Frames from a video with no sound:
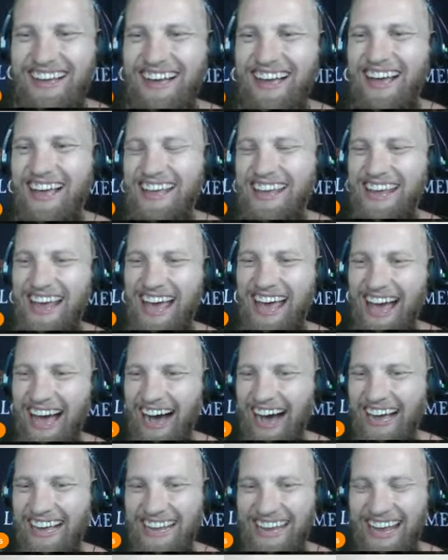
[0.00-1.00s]

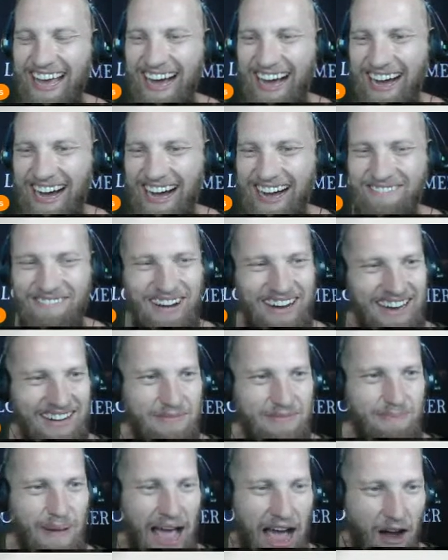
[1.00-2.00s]
Yeah, but it's
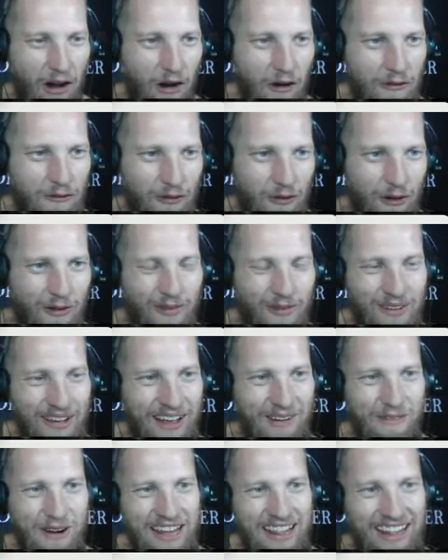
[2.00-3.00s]
powerful
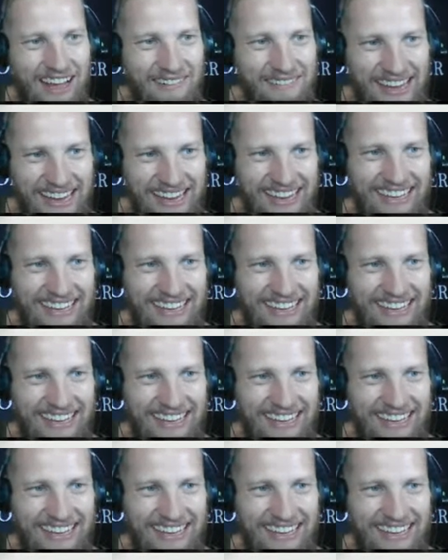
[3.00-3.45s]
and we love it.